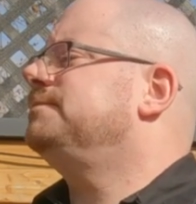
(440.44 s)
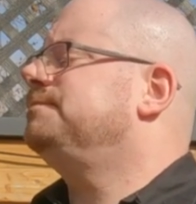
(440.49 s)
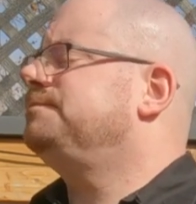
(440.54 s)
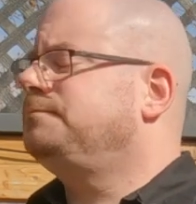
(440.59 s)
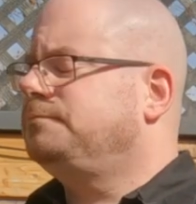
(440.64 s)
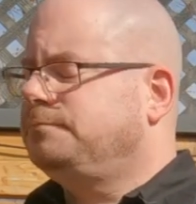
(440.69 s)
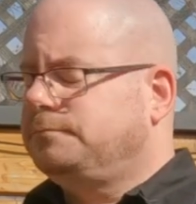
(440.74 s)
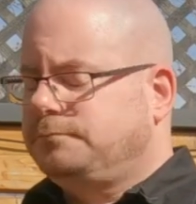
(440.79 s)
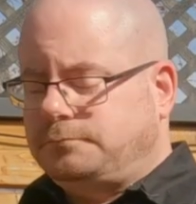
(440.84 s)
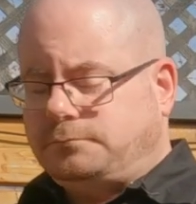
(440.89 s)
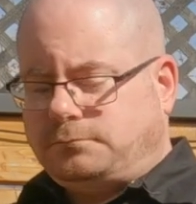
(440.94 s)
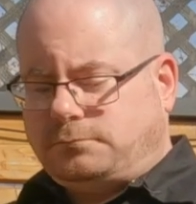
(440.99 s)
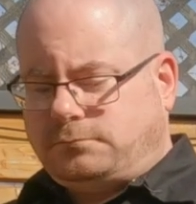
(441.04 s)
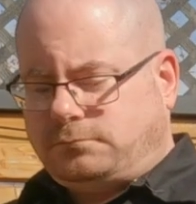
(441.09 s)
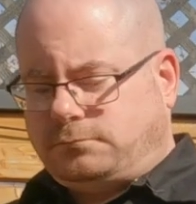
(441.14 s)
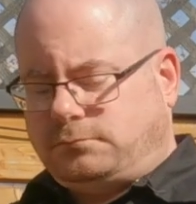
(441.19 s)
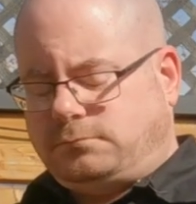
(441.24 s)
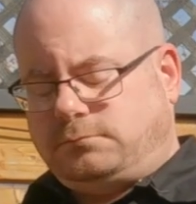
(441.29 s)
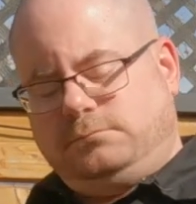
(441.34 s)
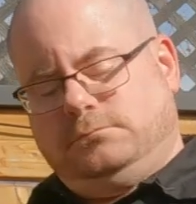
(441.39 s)

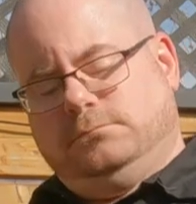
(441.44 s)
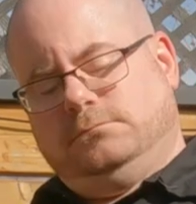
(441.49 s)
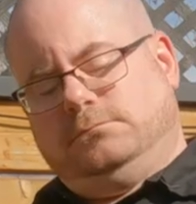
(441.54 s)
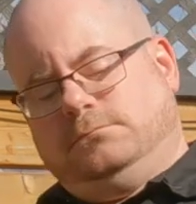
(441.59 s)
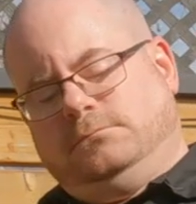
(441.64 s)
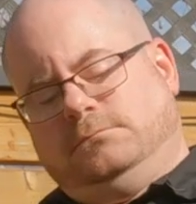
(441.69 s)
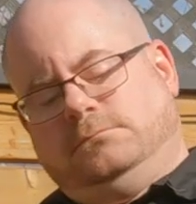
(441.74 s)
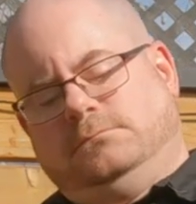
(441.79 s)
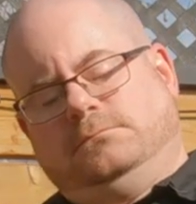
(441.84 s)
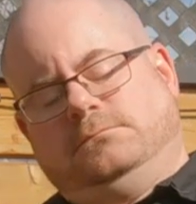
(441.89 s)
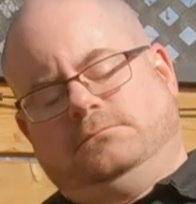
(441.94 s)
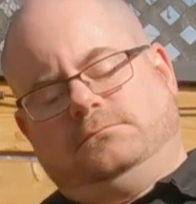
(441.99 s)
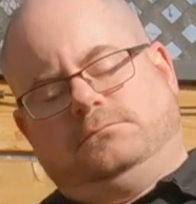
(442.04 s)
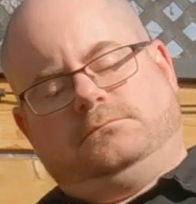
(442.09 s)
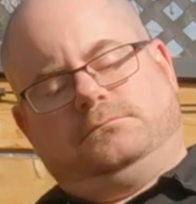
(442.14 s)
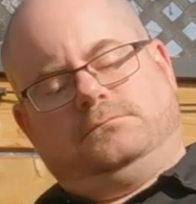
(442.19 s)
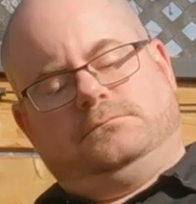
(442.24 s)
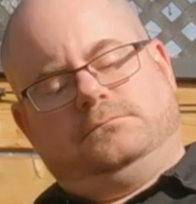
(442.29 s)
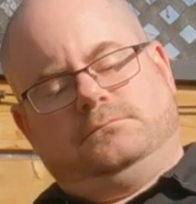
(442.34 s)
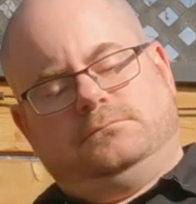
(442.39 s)

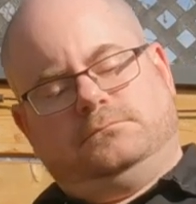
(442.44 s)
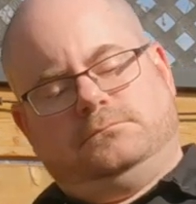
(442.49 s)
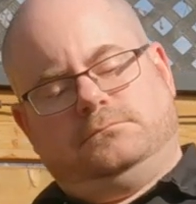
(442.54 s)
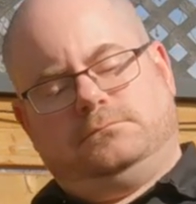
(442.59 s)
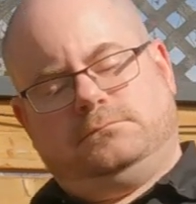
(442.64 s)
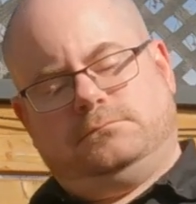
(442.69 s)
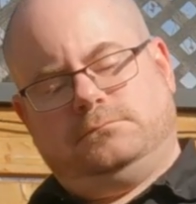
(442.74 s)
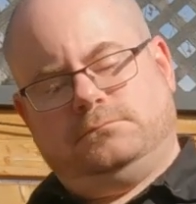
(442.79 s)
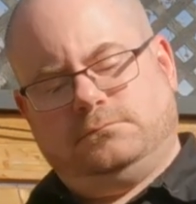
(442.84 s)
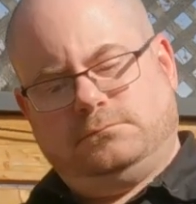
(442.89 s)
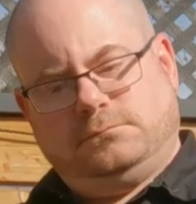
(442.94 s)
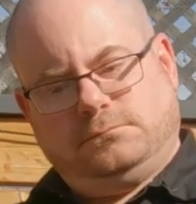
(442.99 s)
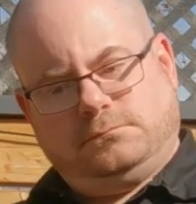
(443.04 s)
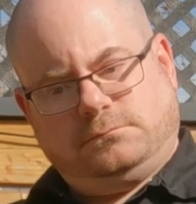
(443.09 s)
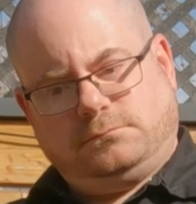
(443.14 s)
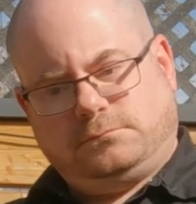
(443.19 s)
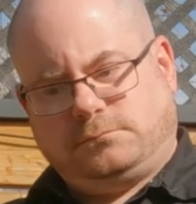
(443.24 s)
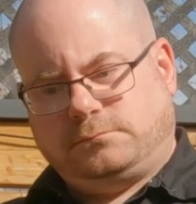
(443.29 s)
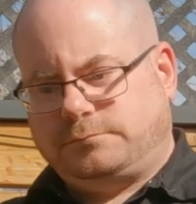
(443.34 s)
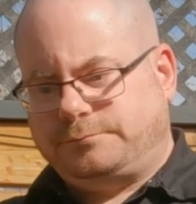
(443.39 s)

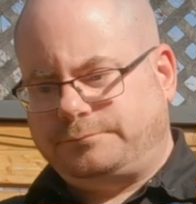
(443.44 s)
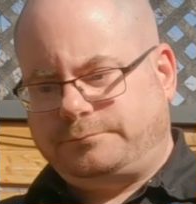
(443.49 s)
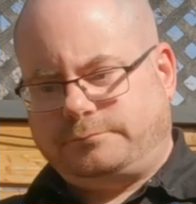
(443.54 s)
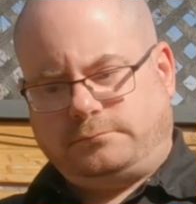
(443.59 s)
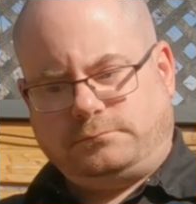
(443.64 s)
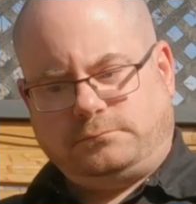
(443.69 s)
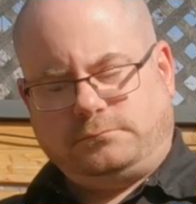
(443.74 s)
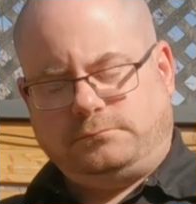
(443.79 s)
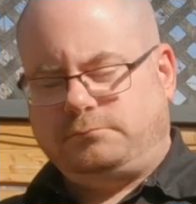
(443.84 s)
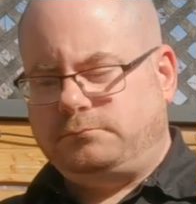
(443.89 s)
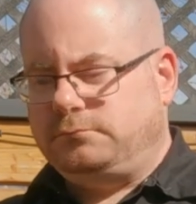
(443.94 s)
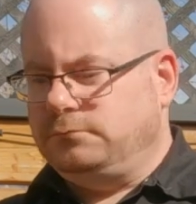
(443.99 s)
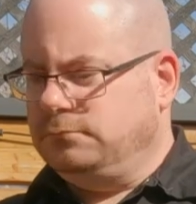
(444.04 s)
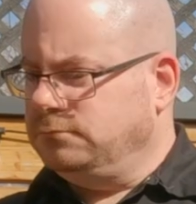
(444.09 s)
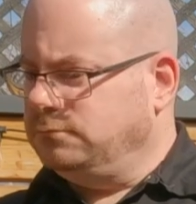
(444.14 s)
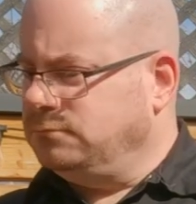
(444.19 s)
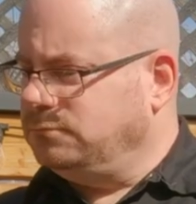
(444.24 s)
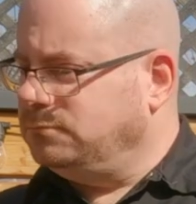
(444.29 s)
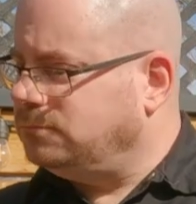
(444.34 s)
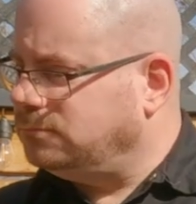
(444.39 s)

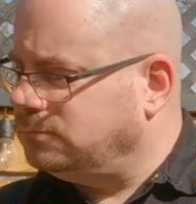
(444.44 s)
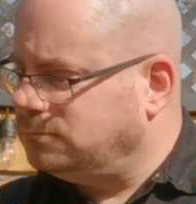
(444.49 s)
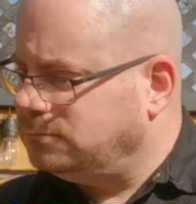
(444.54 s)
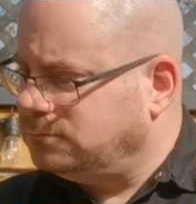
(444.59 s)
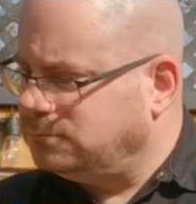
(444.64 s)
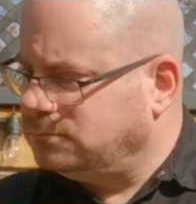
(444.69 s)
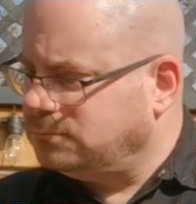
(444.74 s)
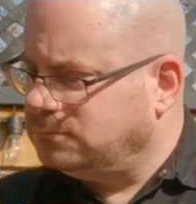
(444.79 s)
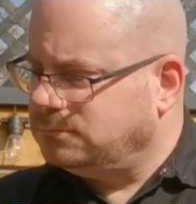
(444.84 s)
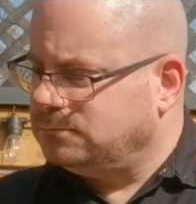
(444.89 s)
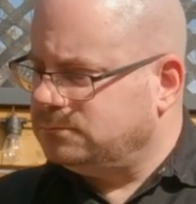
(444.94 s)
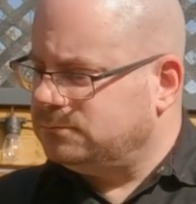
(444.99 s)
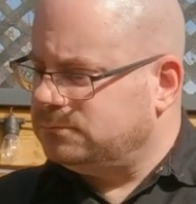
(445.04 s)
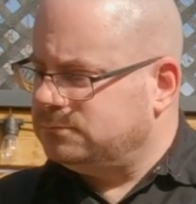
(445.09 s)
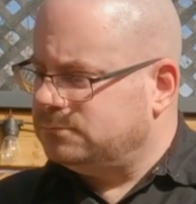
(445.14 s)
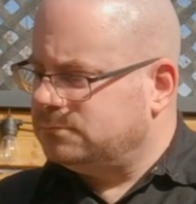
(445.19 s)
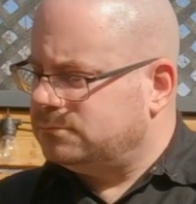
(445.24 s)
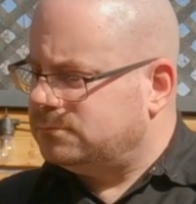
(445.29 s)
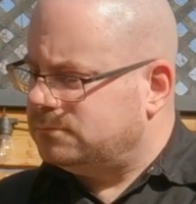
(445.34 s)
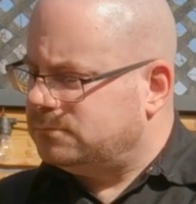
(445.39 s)
(no one is talking)